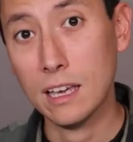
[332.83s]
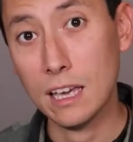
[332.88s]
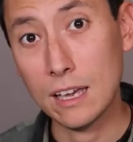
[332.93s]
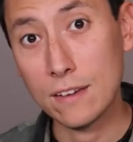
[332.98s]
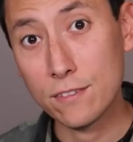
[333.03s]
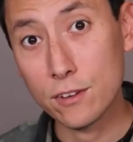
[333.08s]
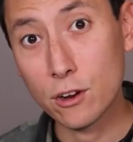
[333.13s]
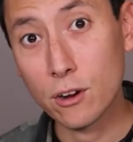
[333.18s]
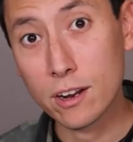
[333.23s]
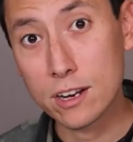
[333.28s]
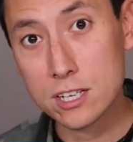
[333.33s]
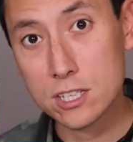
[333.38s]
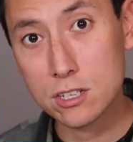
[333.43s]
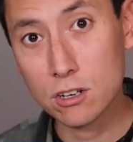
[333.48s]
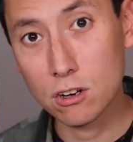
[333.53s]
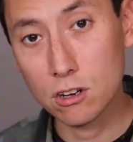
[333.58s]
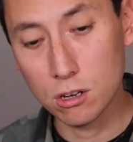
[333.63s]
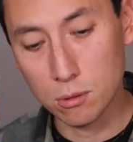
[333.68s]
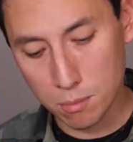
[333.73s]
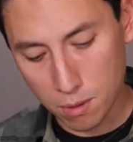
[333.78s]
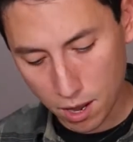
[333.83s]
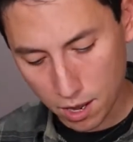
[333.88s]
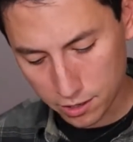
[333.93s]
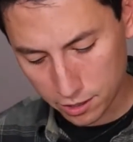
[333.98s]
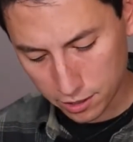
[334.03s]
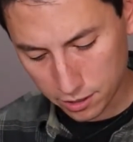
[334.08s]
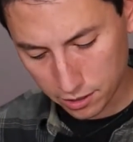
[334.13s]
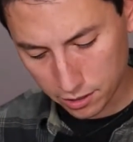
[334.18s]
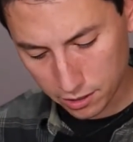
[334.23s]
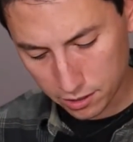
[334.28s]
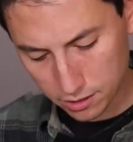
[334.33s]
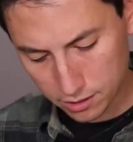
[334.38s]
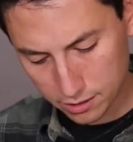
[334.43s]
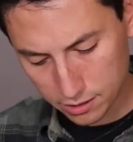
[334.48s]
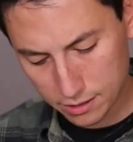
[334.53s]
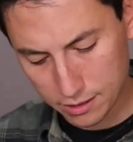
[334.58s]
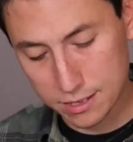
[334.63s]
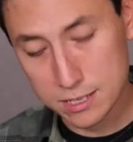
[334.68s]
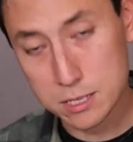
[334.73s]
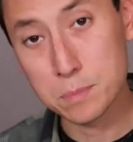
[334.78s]
If your external monitor
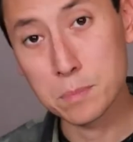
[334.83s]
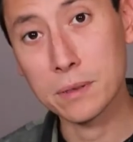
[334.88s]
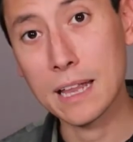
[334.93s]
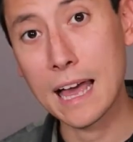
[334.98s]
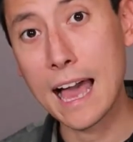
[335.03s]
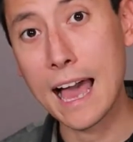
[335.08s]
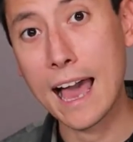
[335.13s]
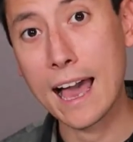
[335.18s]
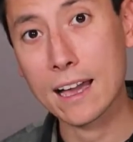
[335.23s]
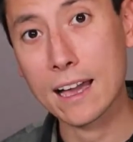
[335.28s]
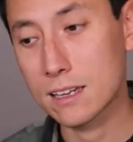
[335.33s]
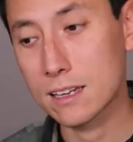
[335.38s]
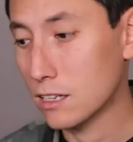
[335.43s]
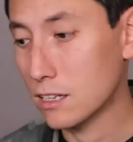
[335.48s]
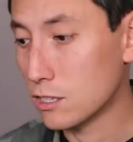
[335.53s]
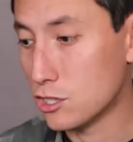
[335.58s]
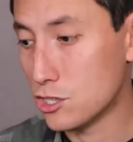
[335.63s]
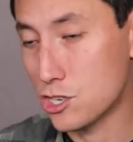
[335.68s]
is black,